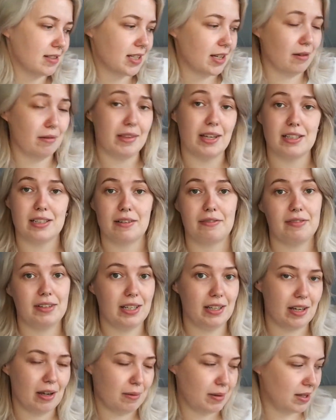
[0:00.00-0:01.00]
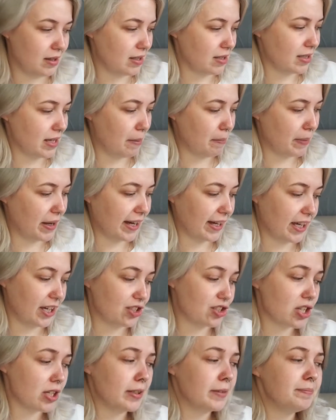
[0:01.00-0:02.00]
So they're definitely going in the same
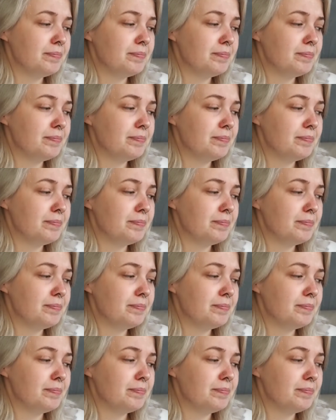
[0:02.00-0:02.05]
package.